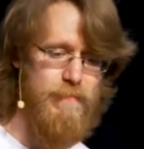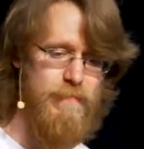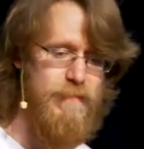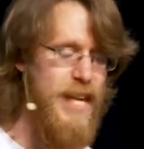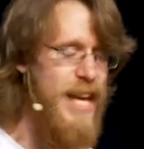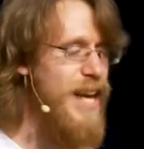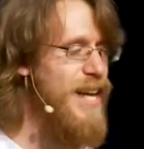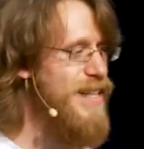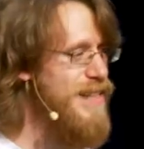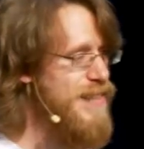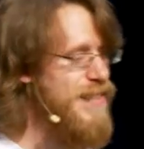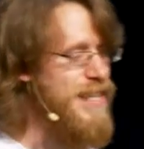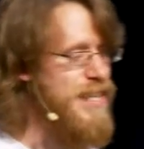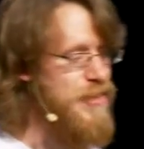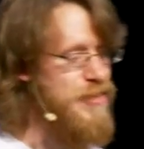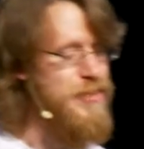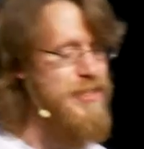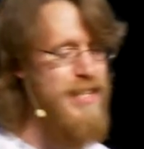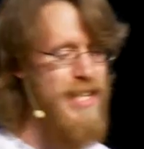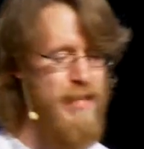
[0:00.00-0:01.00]
it's an
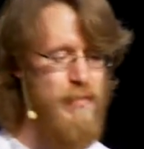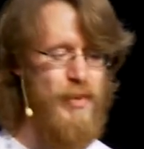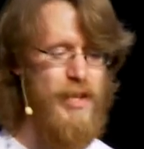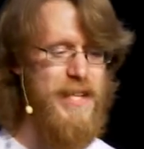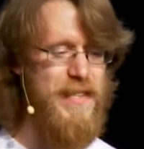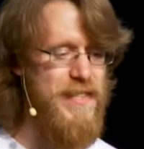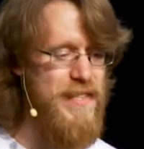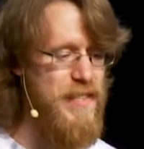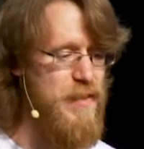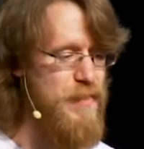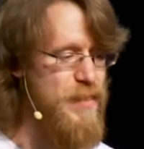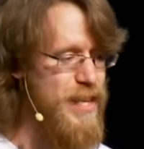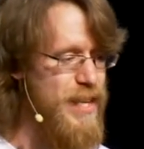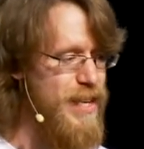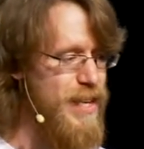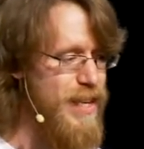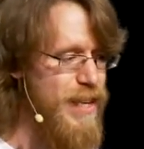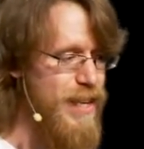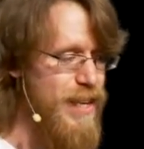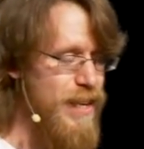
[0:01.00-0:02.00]
interesting place to
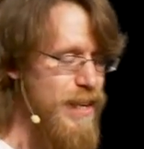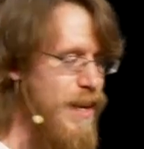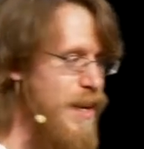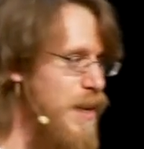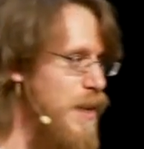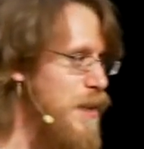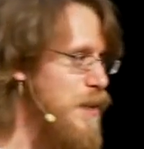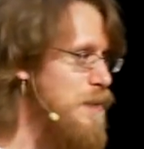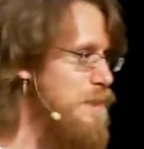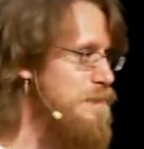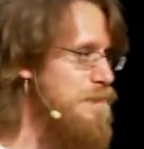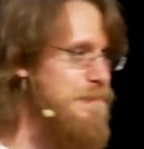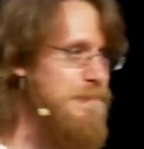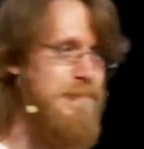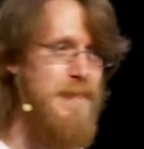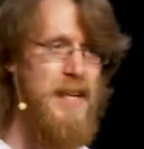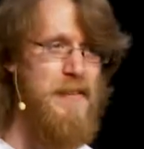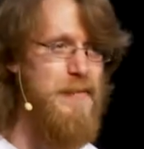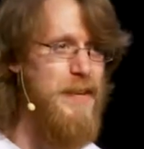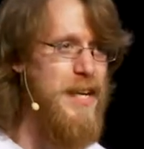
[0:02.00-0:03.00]
be.
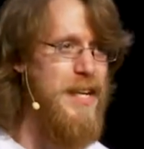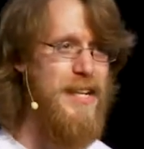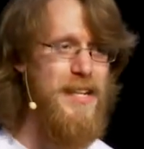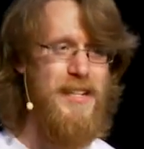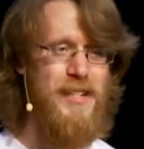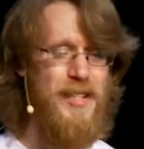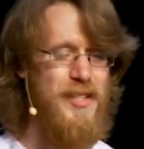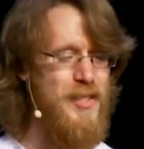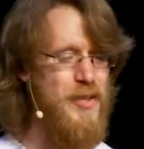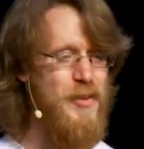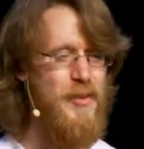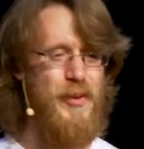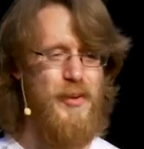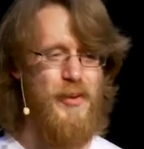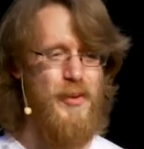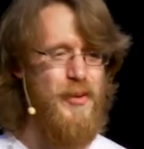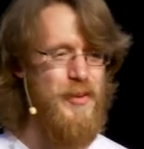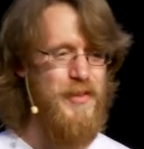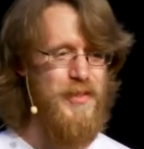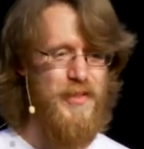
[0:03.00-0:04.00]
I've got a
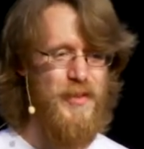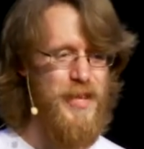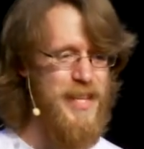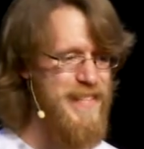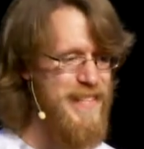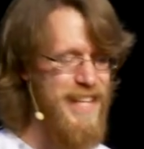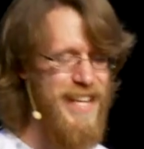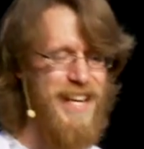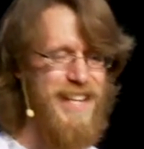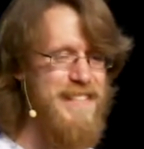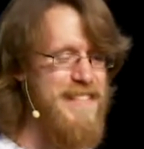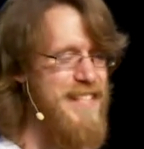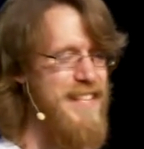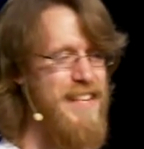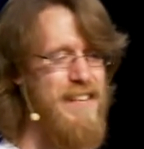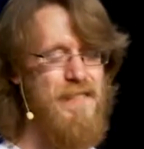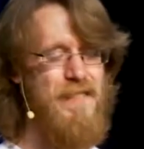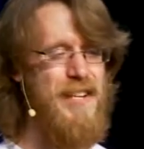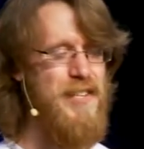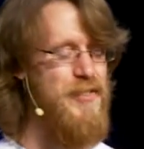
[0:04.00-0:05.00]
2-year-old, so that's a constant
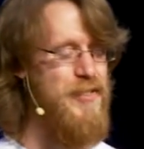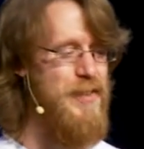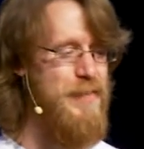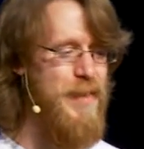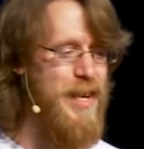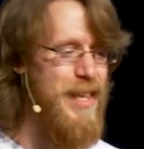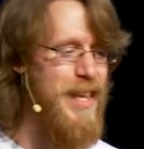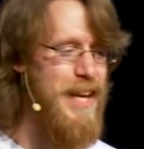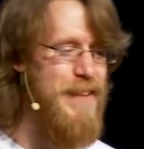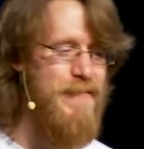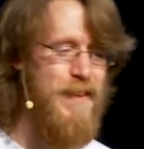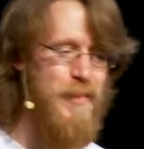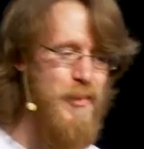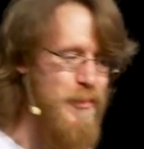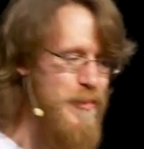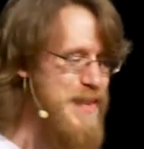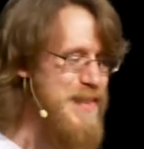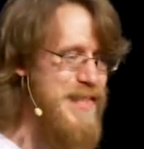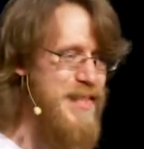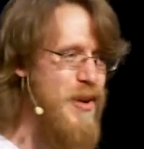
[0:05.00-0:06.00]
adventure in my life. I'm a
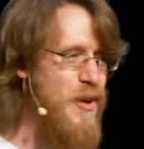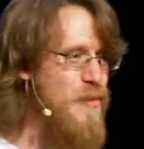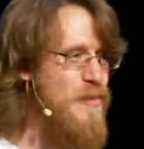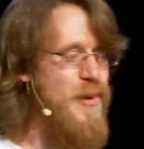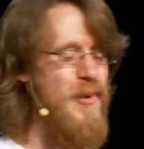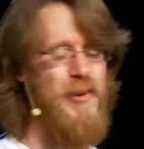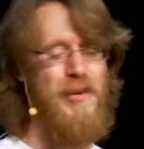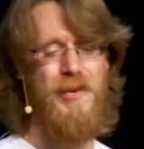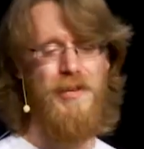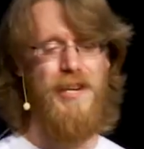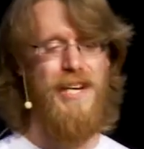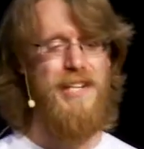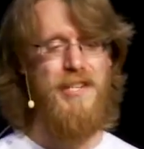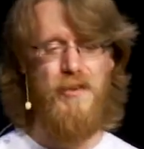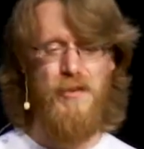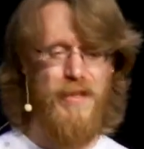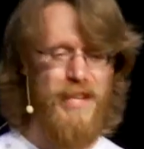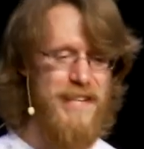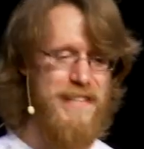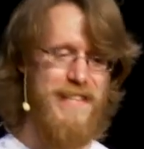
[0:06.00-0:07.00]
recent homeowner. I
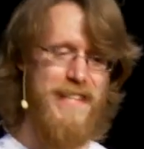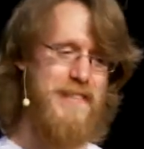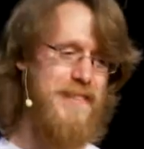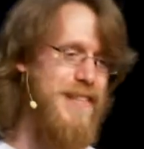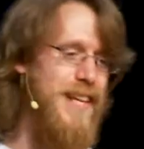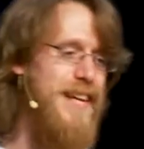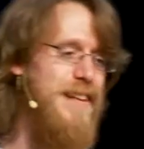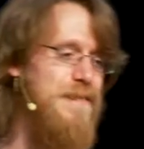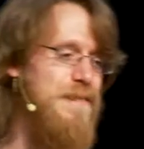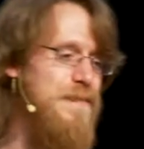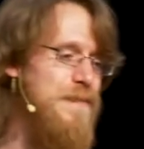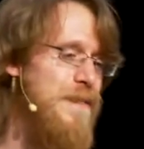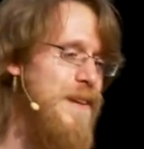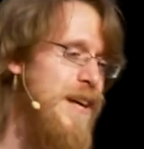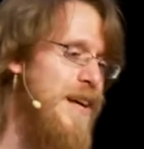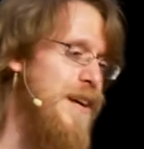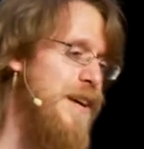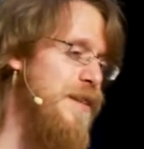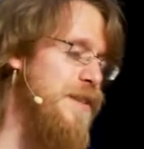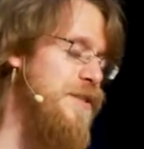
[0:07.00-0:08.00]
do things outside of
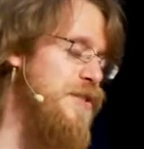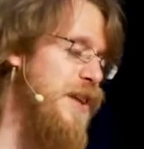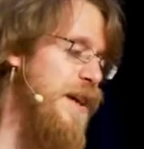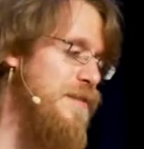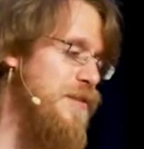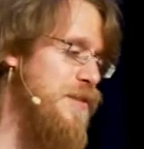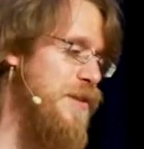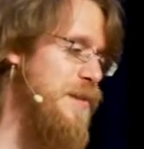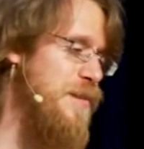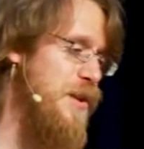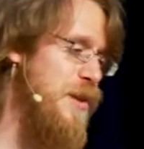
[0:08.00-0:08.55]
the JavaScript